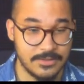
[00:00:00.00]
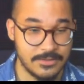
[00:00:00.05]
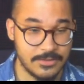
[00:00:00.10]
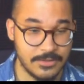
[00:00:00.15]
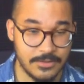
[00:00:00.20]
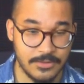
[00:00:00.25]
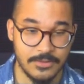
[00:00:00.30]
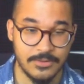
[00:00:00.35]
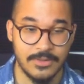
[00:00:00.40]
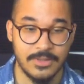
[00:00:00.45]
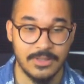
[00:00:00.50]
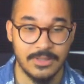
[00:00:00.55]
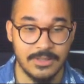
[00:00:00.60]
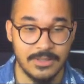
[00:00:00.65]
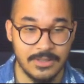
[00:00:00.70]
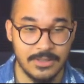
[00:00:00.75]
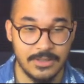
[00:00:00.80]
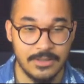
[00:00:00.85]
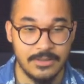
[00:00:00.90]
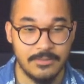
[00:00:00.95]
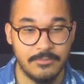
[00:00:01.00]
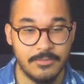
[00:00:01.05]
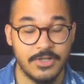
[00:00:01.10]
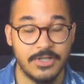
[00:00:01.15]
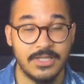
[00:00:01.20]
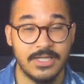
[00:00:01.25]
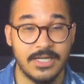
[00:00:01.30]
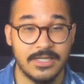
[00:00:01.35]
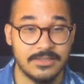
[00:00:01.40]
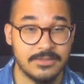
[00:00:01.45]
So,
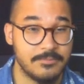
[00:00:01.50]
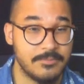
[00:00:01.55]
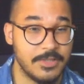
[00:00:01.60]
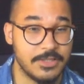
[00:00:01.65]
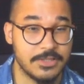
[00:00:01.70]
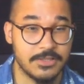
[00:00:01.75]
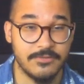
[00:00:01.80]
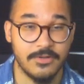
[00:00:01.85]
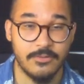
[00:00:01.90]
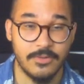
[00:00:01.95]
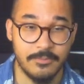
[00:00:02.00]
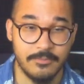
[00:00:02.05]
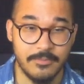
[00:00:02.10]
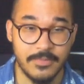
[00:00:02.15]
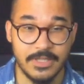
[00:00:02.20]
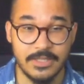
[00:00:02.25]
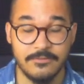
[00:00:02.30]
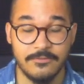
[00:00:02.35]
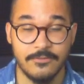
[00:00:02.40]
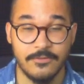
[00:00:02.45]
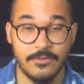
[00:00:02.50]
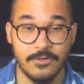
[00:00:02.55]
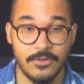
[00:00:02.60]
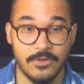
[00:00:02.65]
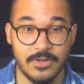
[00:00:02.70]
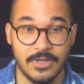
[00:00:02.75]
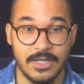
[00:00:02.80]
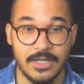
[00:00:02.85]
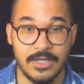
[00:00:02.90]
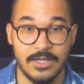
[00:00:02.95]
pretty nice piece of equipment
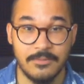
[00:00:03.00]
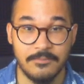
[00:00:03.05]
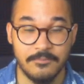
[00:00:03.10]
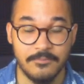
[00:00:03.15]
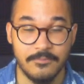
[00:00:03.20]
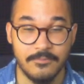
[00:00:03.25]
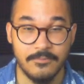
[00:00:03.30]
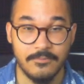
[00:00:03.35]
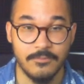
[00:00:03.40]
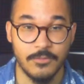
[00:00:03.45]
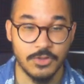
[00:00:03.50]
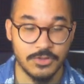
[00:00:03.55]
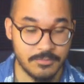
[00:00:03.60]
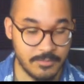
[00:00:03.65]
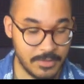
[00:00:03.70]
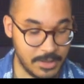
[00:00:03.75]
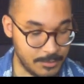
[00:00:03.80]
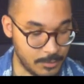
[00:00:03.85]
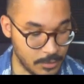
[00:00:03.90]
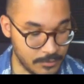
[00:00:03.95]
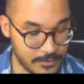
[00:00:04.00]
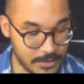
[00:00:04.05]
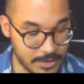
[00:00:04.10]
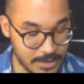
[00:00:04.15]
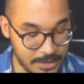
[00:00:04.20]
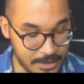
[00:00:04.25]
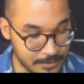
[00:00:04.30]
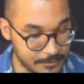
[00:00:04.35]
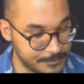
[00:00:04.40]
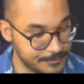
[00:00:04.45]
for most people over
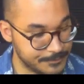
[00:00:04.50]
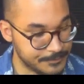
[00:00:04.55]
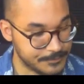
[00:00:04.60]
here.